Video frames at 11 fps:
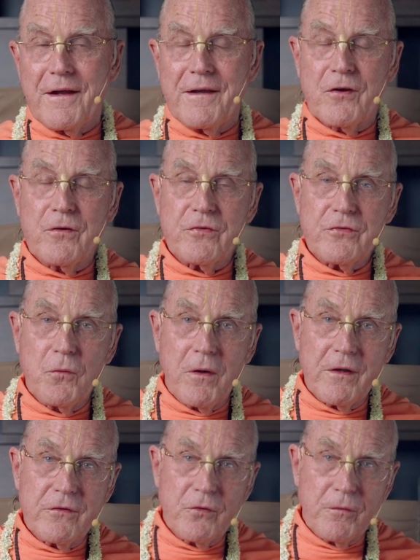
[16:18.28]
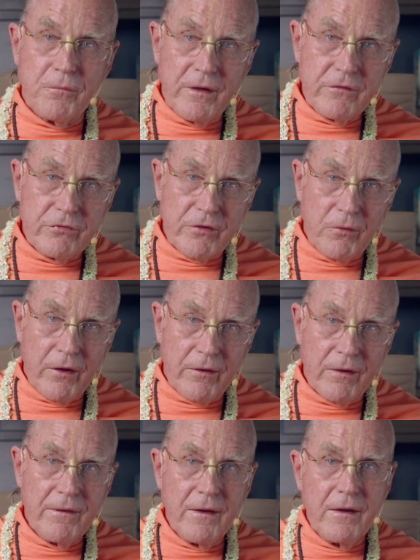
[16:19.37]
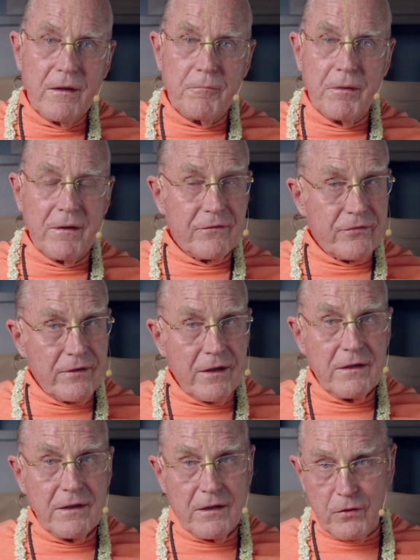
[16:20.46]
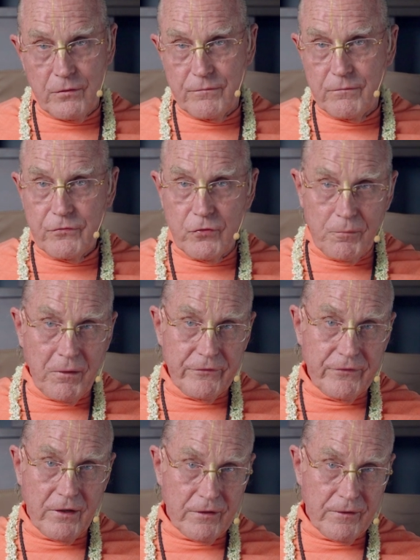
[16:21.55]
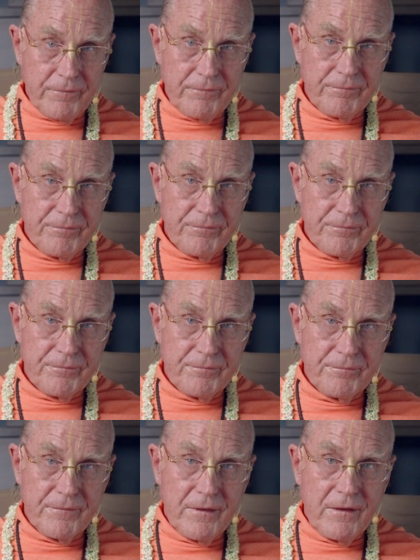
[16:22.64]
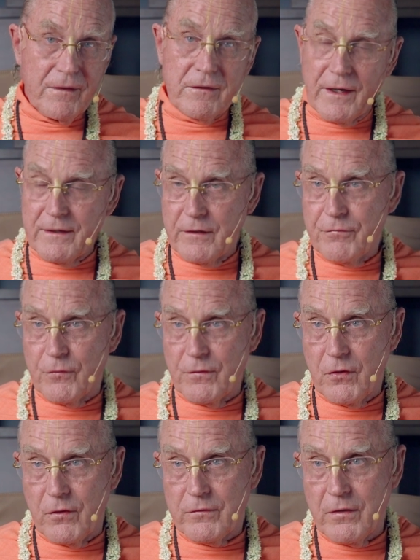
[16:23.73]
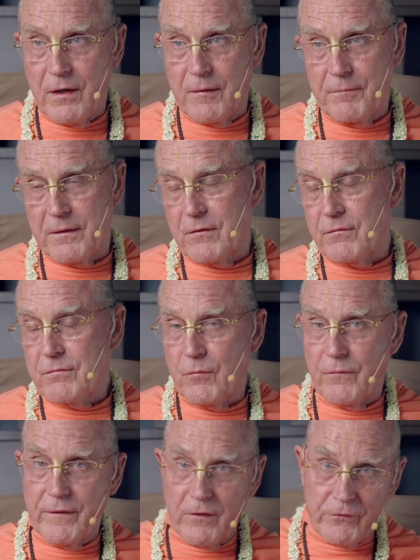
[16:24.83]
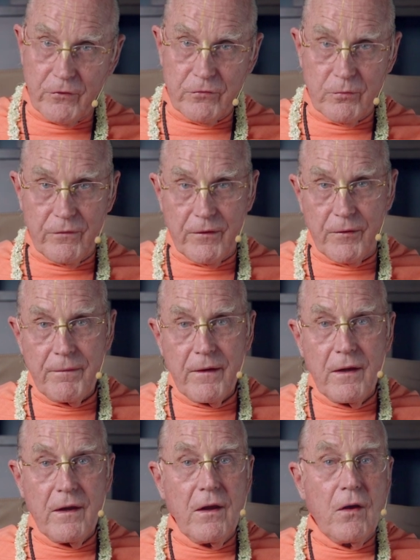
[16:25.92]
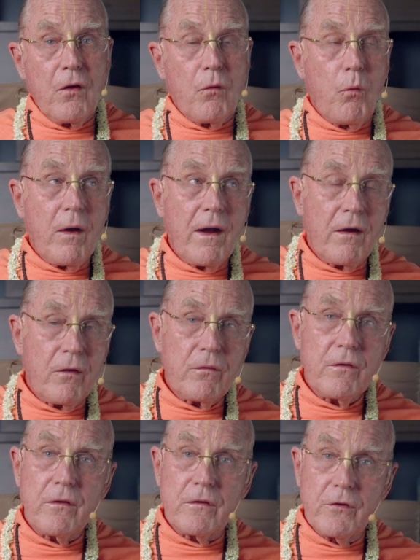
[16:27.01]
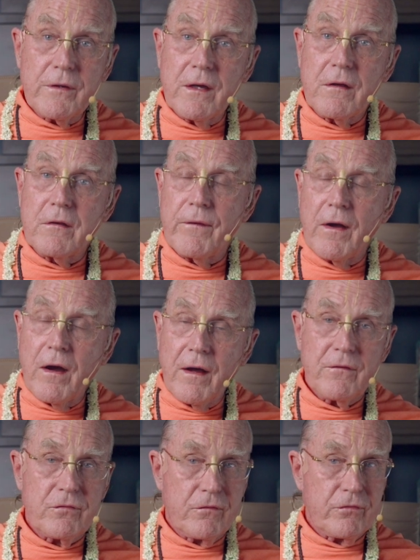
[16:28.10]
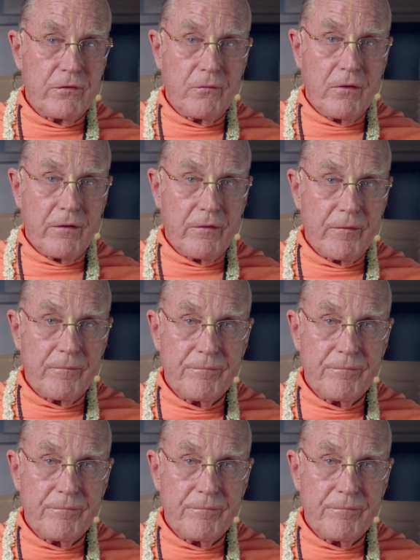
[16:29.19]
Now Krishna wanted to embrace Sri Radha, but instead he held Subalsaka tightly for a long time because, well, the elders were there, while looking into the eyes of Sri Radha.